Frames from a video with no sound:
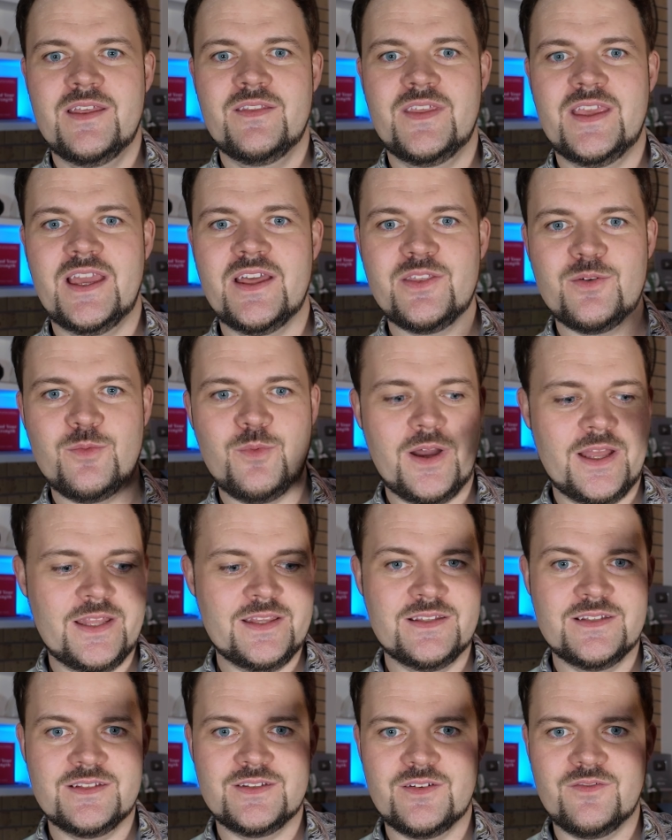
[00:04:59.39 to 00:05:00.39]
The other
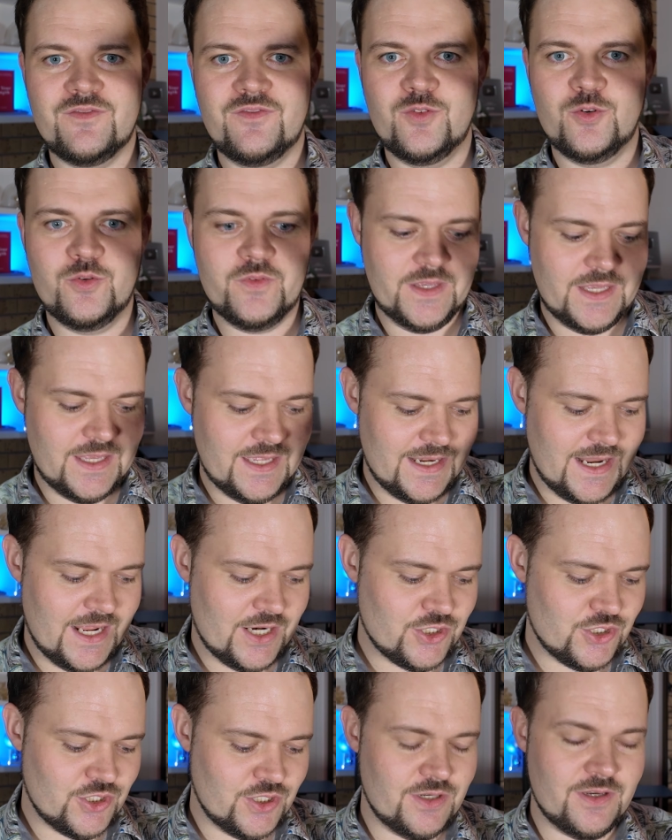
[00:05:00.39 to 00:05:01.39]
one's for the
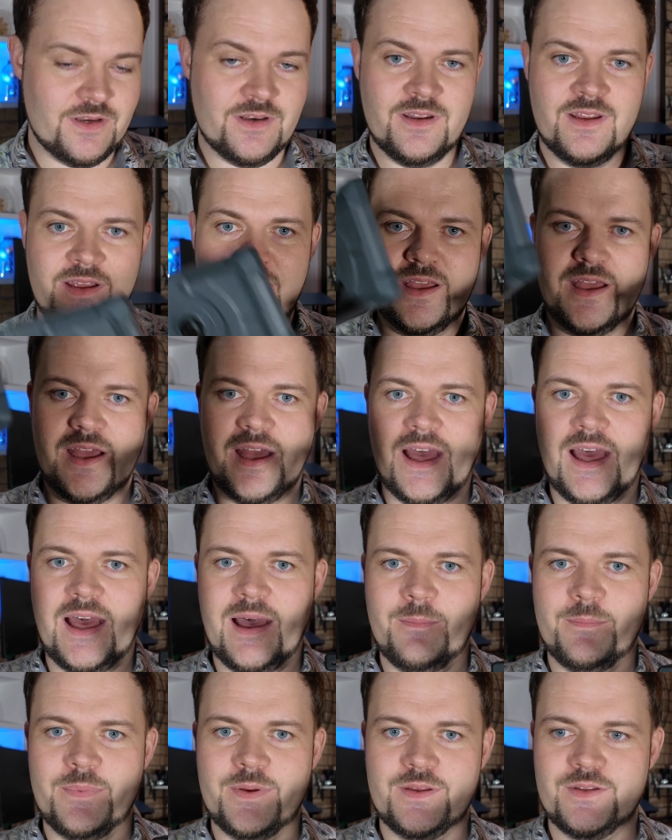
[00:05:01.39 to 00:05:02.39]
connection
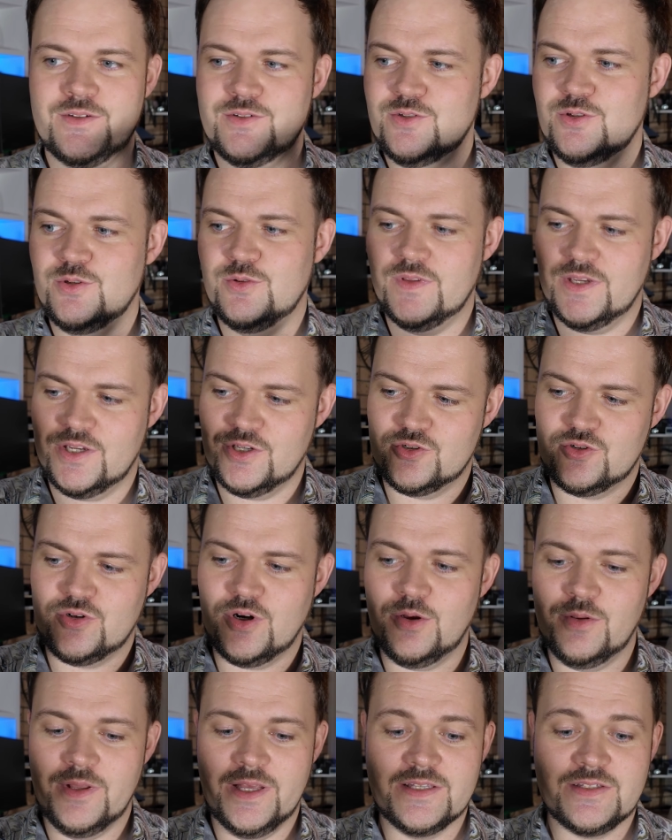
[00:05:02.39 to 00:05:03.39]
up to the
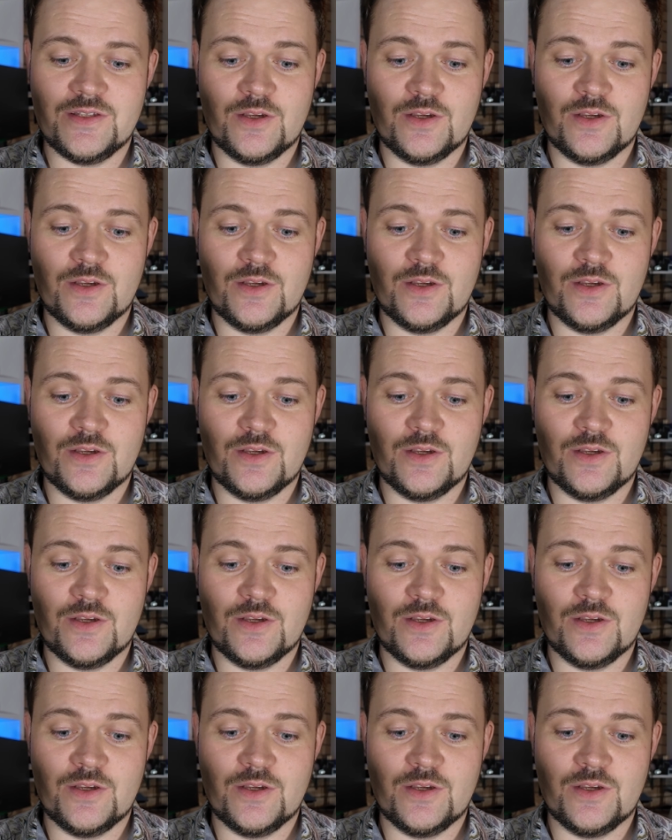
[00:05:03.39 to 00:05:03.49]
controller.